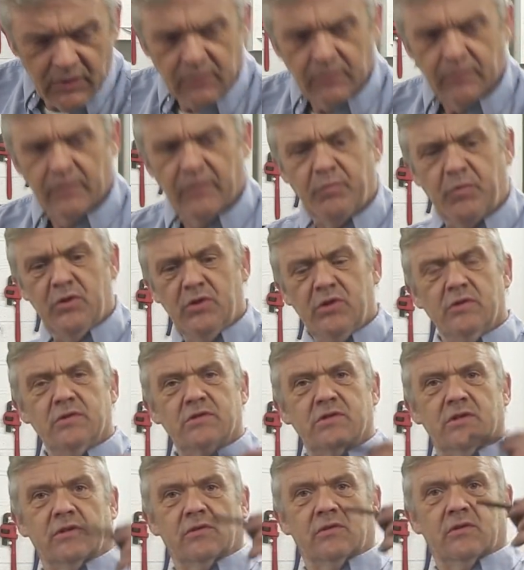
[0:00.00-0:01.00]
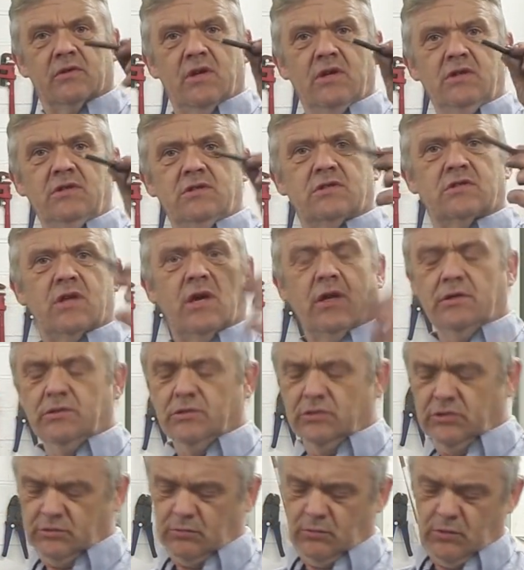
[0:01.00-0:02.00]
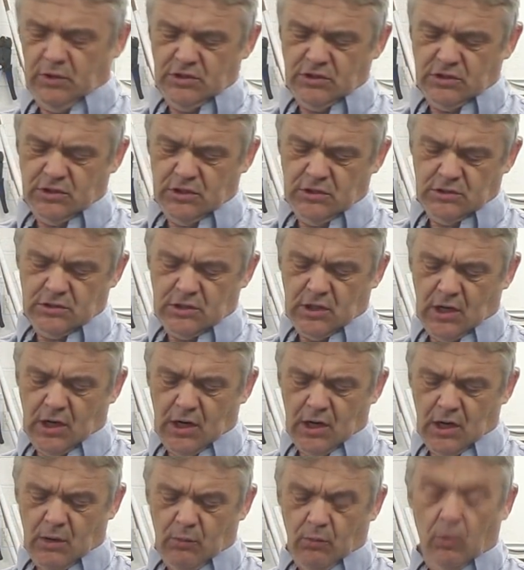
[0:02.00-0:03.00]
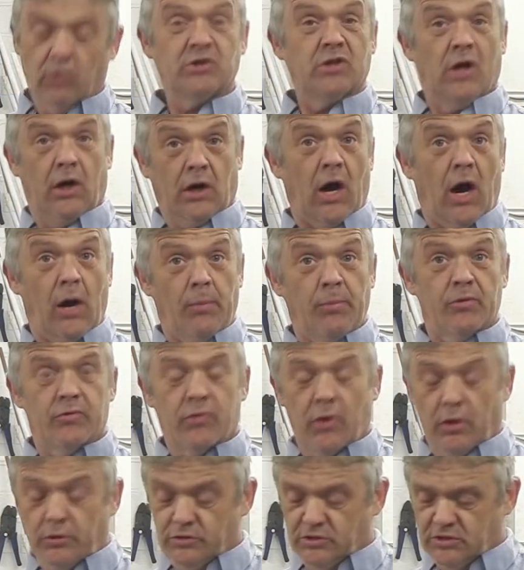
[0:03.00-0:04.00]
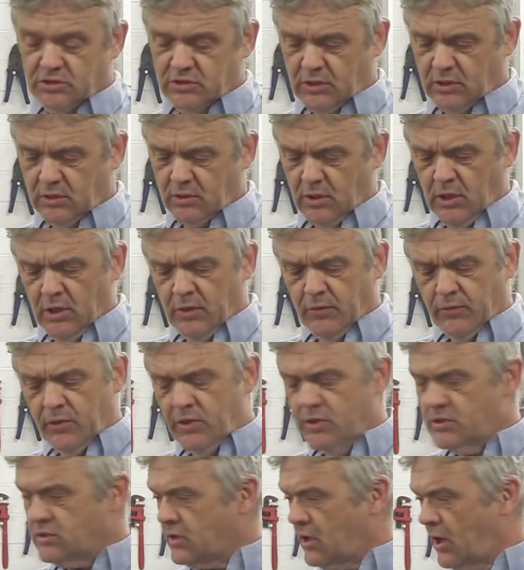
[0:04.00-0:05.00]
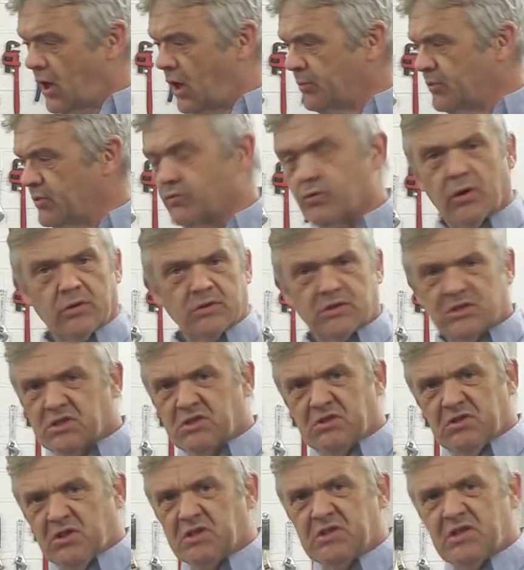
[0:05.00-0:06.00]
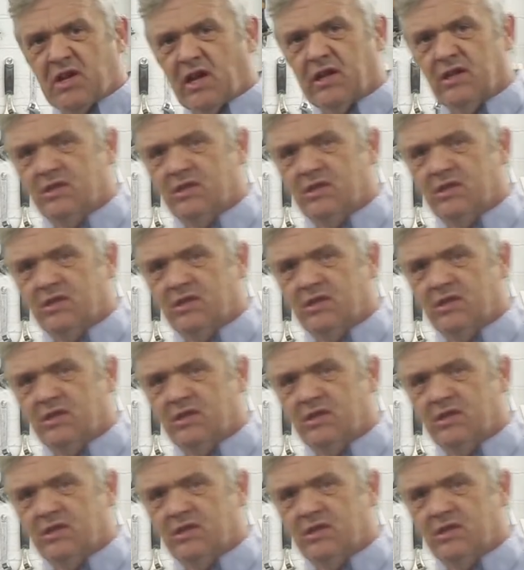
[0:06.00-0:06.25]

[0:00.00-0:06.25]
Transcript: we've been using these things which is uh, which are carbon rods. Now these carbon rods they're dead